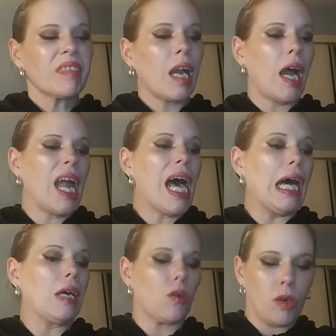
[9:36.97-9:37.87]
I
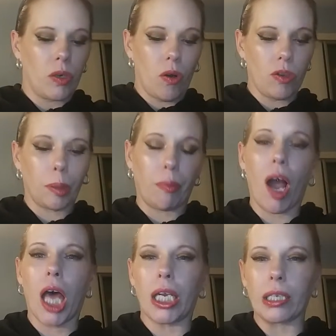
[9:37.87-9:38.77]
had on all the
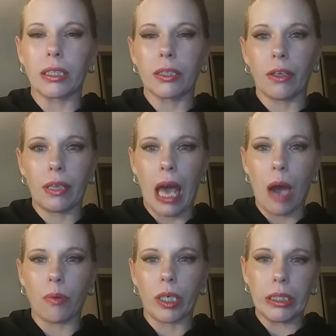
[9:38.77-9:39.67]
products
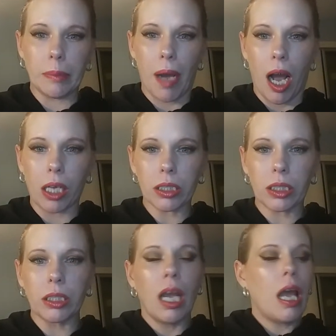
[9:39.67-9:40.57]
that were in the
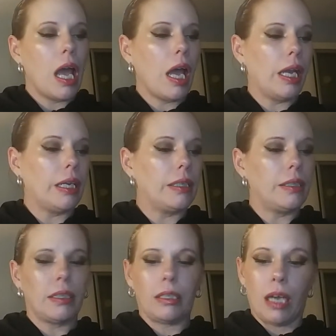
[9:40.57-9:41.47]
box.
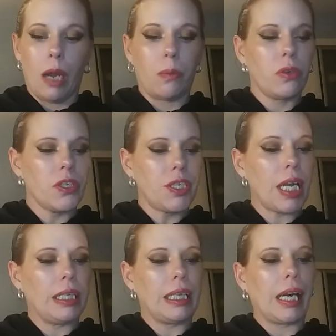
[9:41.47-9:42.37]
And I will
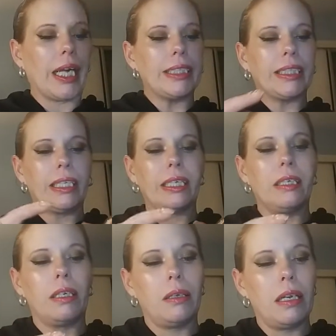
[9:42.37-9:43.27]
say that I
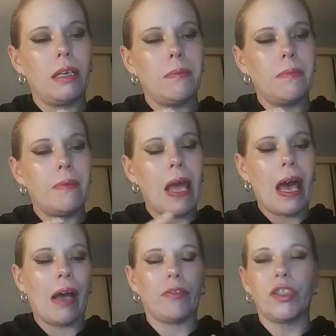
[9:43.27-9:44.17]
did
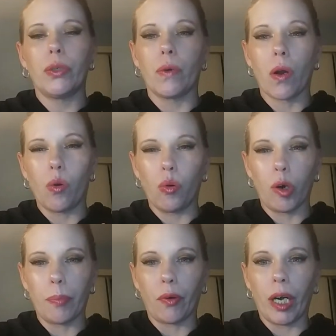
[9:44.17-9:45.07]
have to
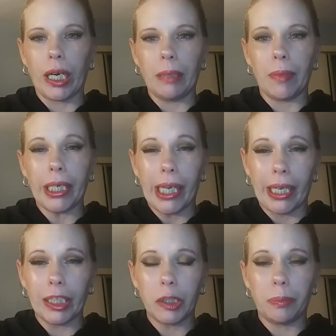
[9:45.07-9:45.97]
incorporate my
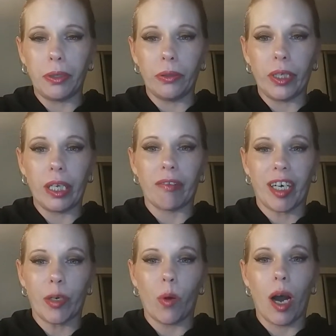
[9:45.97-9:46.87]
Ace Beauty
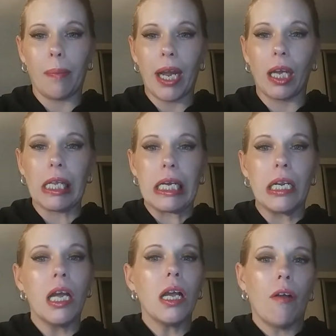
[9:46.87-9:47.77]
Grandois palette
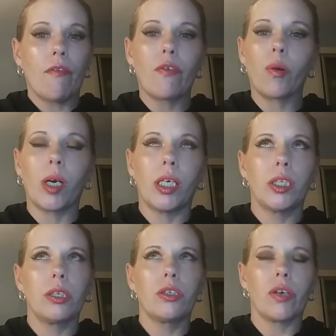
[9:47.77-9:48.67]
for
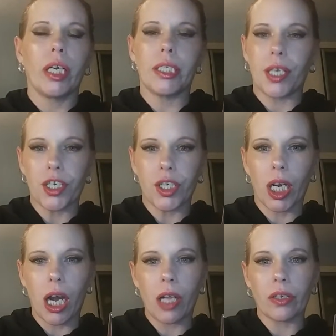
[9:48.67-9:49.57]
transition
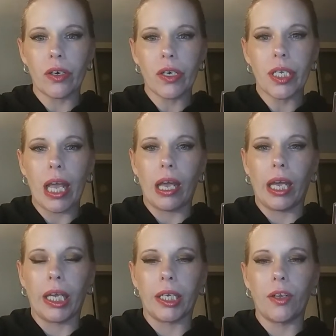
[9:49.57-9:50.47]
colors
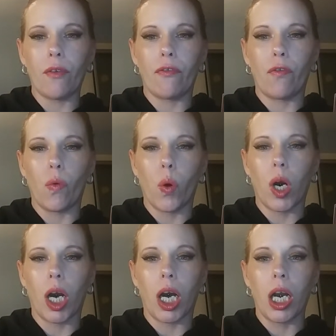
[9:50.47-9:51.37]
and
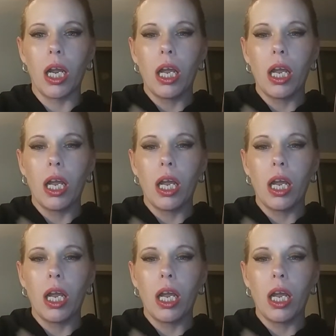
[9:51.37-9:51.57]
for